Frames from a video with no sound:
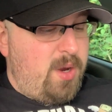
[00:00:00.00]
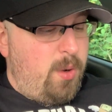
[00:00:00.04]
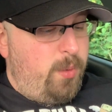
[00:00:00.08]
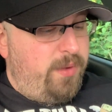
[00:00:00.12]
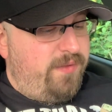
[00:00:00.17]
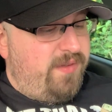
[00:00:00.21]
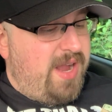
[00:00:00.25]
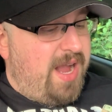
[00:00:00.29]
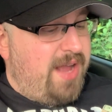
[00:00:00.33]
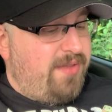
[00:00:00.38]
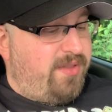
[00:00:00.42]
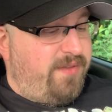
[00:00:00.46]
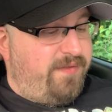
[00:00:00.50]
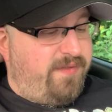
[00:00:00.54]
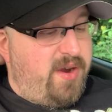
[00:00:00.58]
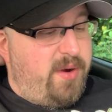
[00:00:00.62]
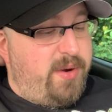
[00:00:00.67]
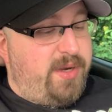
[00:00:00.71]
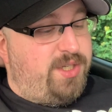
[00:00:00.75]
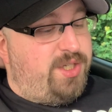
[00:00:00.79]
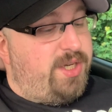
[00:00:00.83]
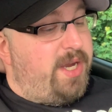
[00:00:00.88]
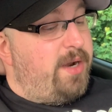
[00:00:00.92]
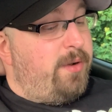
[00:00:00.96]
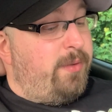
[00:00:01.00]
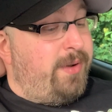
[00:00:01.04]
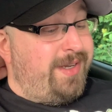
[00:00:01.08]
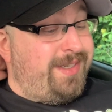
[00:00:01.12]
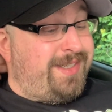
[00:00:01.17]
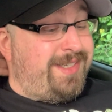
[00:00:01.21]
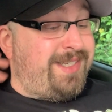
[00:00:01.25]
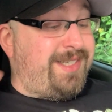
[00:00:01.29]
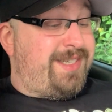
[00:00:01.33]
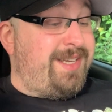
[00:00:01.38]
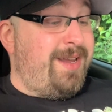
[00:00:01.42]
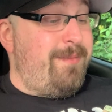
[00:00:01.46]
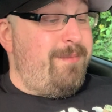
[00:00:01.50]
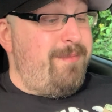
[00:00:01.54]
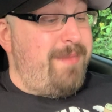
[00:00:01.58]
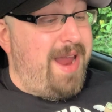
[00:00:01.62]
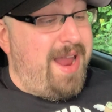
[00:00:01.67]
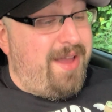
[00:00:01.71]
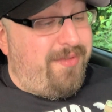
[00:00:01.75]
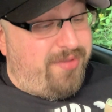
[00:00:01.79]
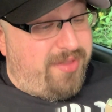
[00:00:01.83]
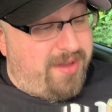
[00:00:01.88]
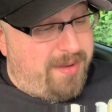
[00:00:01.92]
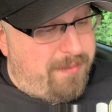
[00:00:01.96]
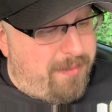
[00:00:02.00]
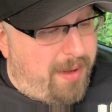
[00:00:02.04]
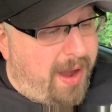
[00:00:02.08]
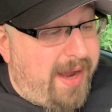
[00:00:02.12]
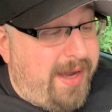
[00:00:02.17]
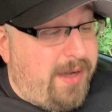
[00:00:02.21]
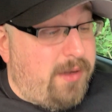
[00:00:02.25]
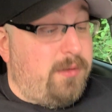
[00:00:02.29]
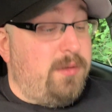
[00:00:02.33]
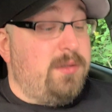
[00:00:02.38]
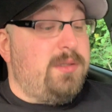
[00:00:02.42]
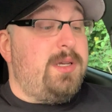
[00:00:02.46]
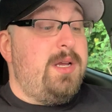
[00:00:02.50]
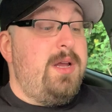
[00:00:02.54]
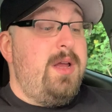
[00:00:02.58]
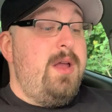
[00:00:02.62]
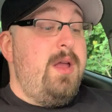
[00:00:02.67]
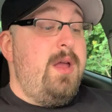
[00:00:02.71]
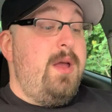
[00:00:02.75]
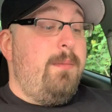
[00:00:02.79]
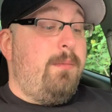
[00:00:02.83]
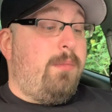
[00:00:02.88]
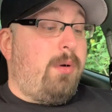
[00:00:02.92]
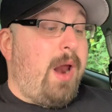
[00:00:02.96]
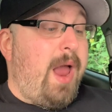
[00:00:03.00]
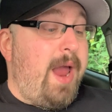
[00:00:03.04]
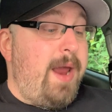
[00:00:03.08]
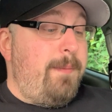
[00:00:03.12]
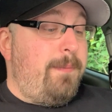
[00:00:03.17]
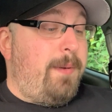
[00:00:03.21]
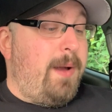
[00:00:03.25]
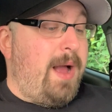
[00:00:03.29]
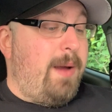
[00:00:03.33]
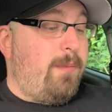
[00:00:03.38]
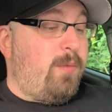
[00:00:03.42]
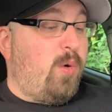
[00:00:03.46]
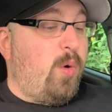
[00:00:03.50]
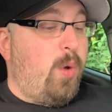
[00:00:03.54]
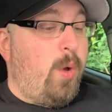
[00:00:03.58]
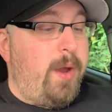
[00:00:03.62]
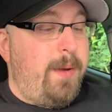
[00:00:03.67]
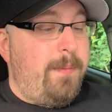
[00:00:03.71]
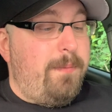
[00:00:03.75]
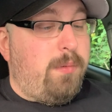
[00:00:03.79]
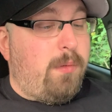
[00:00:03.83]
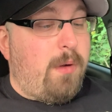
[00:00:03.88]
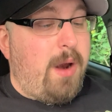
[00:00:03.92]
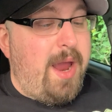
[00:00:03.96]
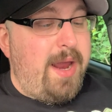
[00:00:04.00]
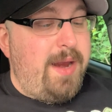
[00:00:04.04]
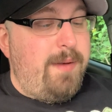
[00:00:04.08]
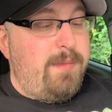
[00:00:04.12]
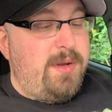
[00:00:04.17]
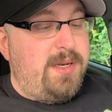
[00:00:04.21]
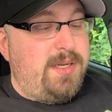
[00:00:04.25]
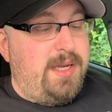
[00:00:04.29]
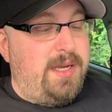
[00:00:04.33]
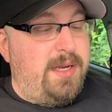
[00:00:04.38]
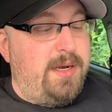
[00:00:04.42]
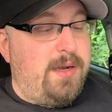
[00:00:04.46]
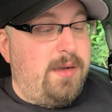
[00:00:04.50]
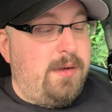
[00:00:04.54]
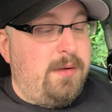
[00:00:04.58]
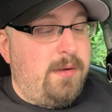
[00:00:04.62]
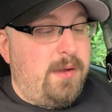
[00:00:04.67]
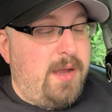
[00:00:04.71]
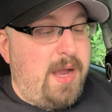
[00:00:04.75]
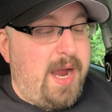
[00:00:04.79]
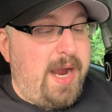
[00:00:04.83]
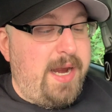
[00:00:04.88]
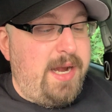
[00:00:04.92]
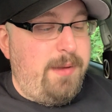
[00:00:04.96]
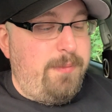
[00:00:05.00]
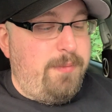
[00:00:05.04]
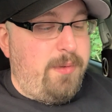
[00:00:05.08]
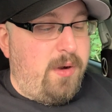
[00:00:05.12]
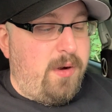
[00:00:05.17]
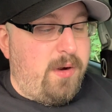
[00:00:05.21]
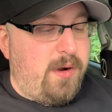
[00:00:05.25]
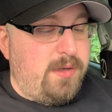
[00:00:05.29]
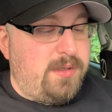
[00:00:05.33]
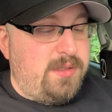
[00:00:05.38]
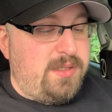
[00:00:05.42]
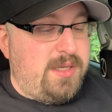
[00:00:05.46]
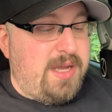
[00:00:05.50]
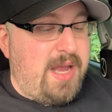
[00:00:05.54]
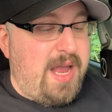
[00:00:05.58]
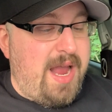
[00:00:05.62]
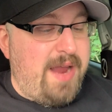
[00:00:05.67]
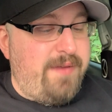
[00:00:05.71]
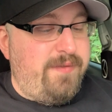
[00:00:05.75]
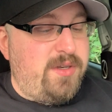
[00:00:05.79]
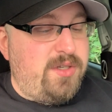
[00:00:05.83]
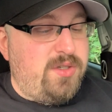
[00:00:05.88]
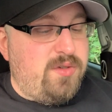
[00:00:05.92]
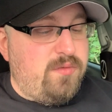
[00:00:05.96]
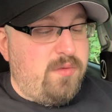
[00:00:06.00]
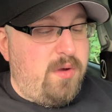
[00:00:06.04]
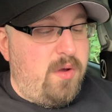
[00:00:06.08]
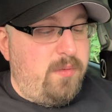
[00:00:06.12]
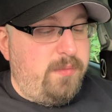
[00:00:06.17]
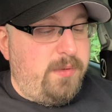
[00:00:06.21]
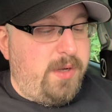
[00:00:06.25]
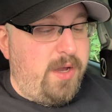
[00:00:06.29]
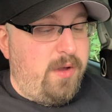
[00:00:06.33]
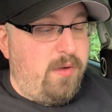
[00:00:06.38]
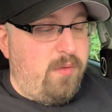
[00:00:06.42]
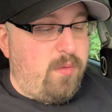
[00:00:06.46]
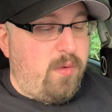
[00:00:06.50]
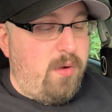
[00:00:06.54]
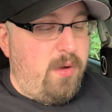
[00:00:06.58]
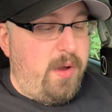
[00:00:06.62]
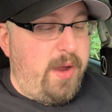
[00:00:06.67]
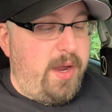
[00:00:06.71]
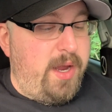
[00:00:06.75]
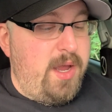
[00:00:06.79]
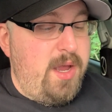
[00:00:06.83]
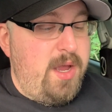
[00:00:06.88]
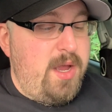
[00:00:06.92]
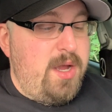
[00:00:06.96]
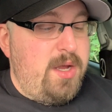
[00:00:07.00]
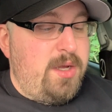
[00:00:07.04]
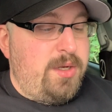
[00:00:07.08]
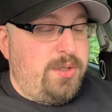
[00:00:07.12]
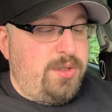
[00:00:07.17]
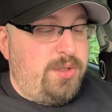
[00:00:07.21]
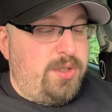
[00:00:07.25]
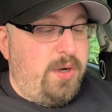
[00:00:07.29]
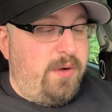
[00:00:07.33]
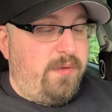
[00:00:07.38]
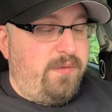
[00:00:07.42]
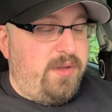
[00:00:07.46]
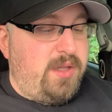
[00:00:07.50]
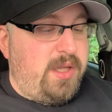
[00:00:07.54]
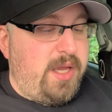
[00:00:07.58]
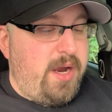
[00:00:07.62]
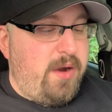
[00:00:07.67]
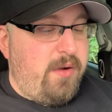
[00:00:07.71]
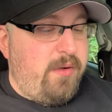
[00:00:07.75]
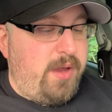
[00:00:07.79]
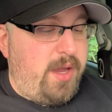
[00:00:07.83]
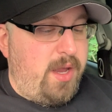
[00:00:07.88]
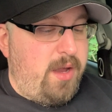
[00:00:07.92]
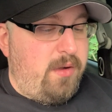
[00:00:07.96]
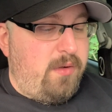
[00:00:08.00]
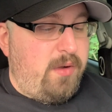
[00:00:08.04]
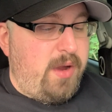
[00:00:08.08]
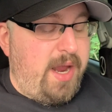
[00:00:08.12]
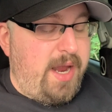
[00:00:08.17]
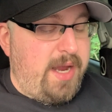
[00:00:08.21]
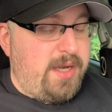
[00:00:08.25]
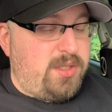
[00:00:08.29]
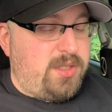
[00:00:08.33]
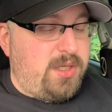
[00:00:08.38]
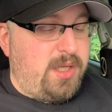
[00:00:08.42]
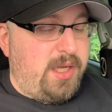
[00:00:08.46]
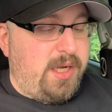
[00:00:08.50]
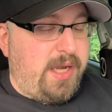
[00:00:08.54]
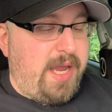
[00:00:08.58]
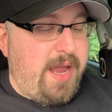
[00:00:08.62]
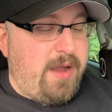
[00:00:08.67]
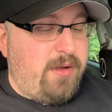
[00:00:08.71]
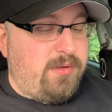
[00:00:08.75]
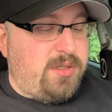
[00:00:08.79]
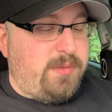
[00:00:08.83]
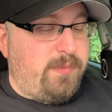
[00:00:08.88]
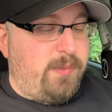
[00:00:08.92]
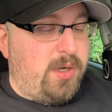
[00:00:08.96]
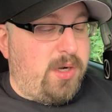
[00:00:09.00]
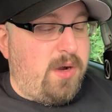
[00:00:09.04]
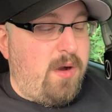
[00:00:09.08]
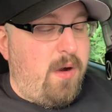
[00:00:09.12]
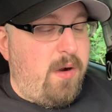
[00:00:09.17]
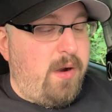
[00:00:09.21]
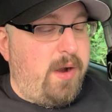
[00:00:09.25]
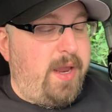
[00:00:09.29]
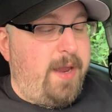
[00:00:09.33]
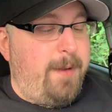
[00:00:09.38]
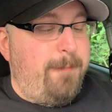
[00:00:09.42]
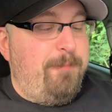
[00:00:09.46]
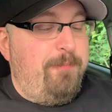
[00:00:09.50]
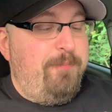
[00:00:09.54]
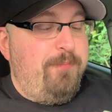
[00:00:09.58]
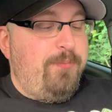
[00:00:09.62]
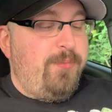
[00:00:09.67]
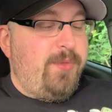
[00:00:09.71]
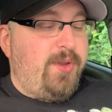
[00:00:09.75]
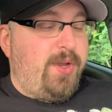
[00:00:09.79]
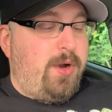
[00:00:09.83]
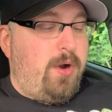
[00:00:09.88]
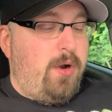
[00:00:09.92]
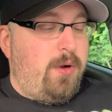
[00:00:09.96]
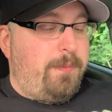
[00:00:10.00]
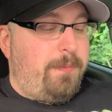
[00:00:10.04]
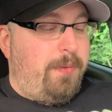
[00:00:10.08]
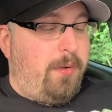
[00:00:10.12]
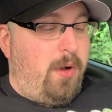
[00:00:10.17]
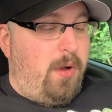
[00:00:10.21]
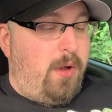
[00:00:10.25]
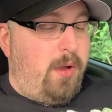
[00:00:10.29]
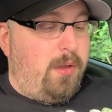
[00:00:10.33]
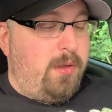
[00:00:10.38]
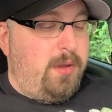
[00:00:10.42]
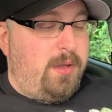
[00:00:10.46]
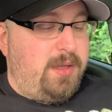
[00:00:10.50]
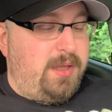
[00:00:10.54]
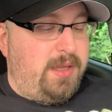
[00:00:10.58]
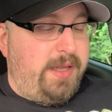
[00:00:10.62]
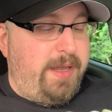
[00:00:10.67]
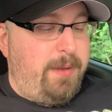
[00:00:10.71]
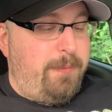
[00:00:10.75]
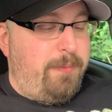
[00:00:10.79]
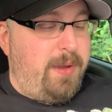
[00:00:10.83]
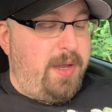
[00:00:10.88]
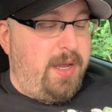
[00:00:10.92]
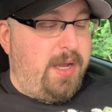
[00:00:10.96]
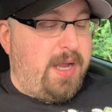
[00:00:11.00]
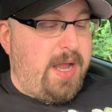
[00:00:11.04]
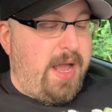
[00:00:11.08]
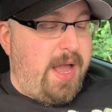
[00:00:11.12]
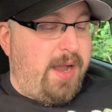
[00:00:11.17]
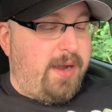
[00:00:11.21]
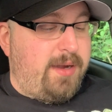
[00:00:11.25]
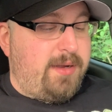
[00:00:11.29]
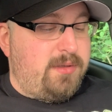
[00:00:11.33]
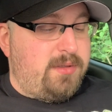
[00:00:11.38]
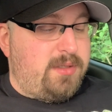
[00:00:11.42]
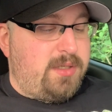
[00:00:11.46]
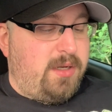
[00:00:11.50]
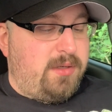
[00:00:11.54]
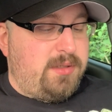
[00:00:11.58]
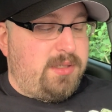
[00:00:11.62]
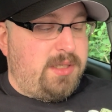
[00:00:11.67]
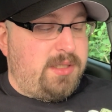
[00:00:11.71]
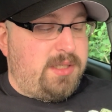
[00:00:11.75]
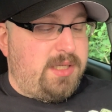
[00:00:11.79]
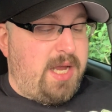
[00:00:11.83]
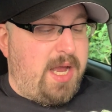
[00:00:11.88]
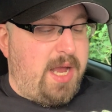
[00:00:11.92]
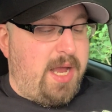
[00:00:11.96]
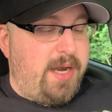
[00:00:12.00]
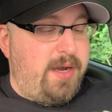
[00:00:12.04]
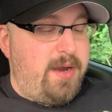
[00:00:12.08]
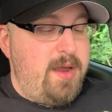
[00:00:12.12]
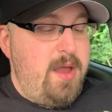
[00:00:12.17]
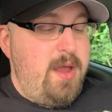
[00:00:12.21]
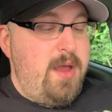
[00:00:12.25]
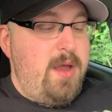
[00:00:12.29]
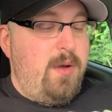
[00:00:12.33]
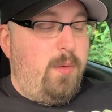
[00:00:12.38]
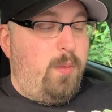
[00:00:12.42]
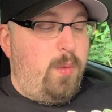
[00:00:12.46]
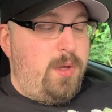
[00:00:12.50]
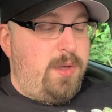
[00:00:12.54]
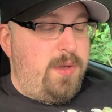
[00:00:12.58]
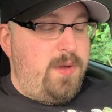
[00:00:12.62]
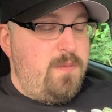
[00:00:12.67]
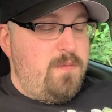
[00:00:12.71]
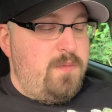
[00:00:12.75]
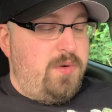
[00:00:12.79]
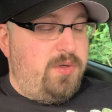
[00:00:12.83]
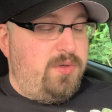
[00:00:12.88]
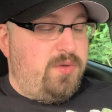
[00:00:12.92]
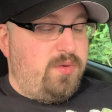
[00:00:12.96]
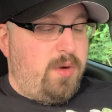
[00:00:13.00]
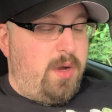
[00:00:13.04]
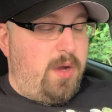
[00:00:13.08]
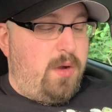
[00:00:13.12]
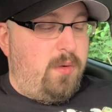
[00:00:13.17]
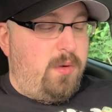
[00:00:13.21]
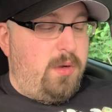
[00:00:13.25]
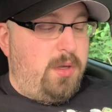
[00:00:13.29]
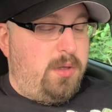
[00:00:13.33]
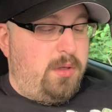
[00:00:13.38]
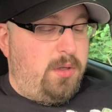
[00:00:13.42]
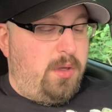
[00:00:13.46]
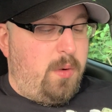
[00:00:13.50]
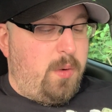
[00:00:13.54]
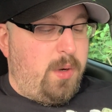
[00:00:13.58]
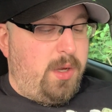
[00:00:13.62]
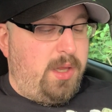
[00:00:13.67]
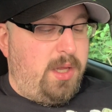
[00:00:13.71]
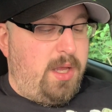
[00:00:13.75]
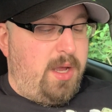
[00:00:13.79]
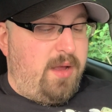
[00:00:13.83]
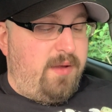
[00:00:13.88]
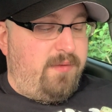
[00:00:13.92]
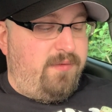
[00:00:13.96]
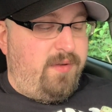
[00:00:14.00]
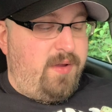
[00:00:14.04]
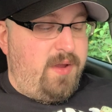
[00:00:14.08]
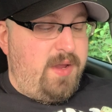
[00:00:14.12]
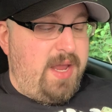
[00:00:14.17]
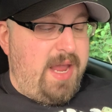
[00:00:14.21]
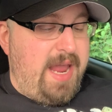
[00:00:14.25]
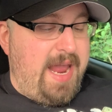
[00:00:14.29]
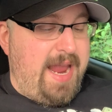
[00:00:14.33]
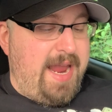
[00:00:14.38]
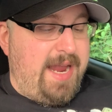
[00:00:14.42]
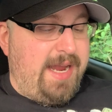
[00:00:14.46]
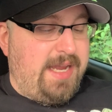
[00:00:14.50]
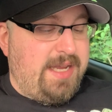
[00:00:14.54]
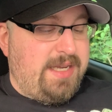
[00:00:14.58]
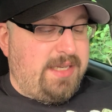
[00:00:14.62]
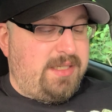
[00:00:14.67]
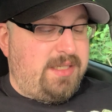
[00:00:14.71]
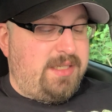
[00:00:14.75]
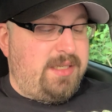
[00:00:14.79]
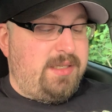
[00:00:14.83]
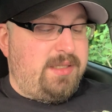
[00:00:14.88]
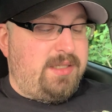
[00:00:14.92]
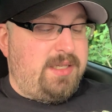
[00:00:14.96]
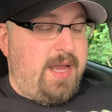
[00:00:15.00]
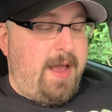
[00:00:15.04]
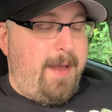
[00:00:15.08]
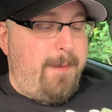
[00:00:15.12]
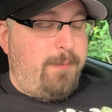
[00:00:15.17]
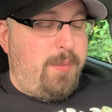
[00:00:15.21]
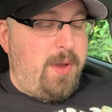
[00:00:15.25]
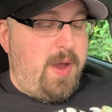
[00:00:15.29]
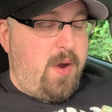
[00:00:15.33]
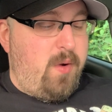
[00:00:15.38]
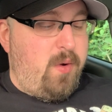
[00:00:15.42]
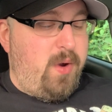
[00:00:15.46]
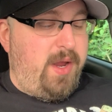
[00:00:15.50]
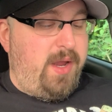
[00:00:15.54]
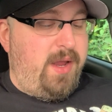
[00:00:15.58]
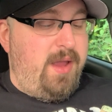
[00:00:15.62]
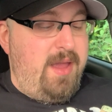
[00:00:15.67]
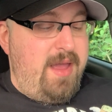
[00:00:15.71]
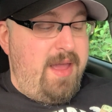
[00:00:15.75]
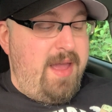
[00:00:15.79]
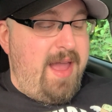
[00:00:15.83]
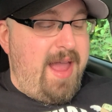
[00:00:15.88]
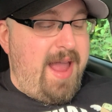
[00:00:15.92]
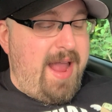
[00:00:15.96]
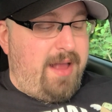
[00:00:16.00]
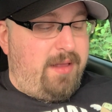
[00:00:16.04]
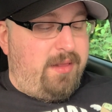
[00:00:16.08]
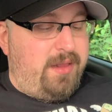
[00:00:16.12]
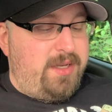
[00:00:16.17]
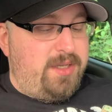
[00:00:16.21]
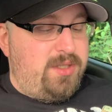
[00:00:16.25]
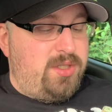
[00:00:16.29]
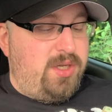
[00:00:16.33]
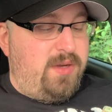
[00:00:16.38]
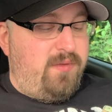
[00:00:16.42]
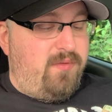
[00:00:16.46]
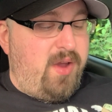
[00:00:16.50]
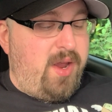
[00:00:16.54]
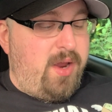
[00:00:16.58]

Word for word: We've got the very generous Samantha Mikles, Brian Pomeroy, Brian Medina, Heidi Barnes, Ivan Jerome Gilroy, Joe Valerio, Angela Counts-McCarty, Kurt Paul, Lee Peacock, Tulsa Todd, William Boudreau, Laura Love, Agus, Tom Perry, Alan G.